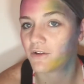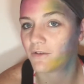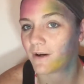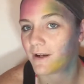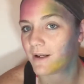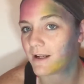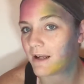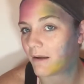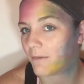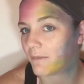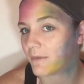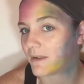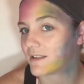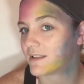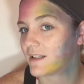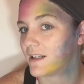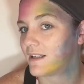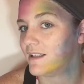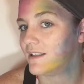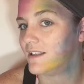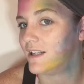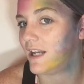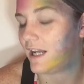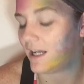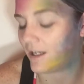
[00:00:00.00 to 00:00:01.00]
right now because I
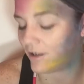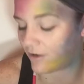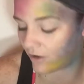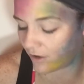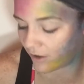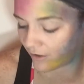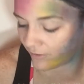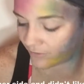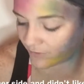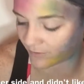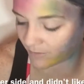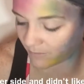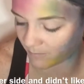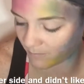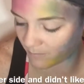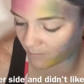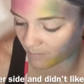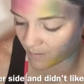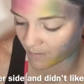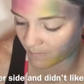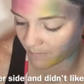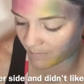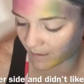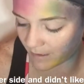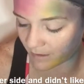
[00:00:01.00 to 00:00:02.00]
had to take off some of
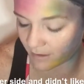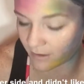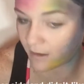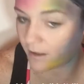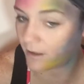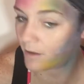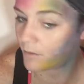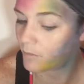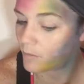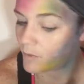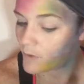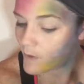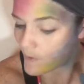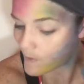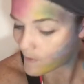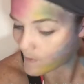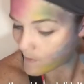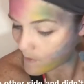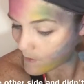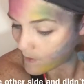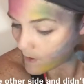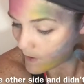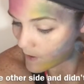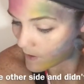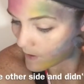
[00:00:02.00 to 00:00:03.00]
my makeup.
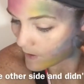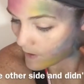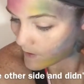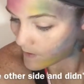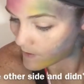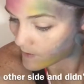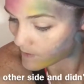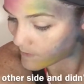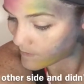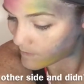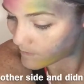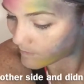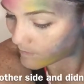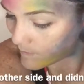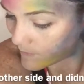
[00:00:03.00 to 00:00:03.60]
I